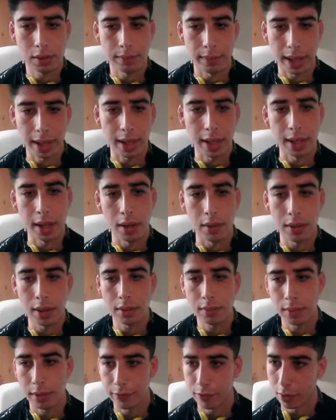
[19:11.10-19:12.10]
Mark
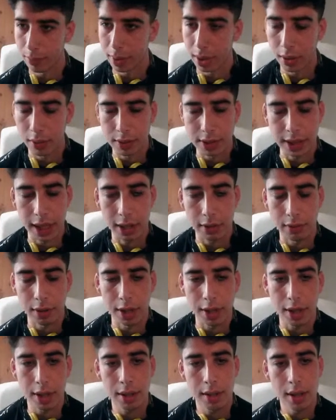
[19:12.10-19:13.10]
Cardona, formerly known as Zack
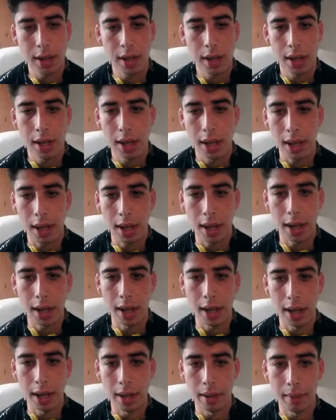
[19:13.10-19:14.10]
Ryder,
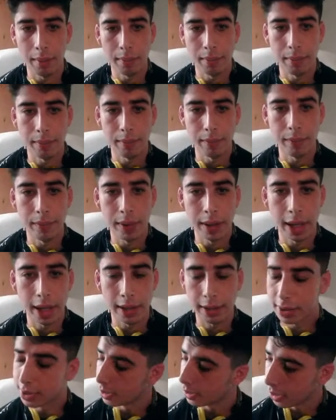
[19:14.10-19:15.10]

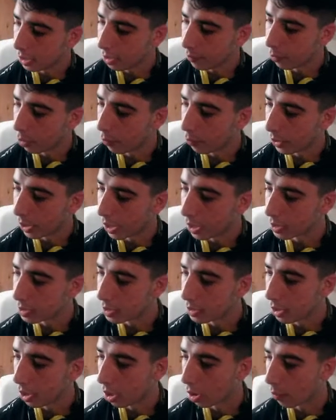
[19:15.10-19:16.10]
to team up
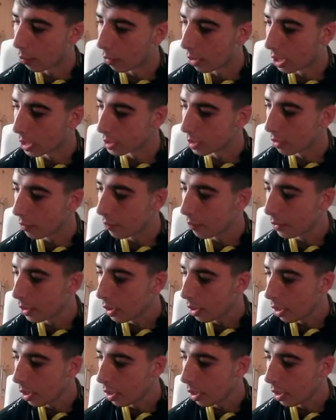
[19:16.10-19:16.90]
against Deonna Purrazzo.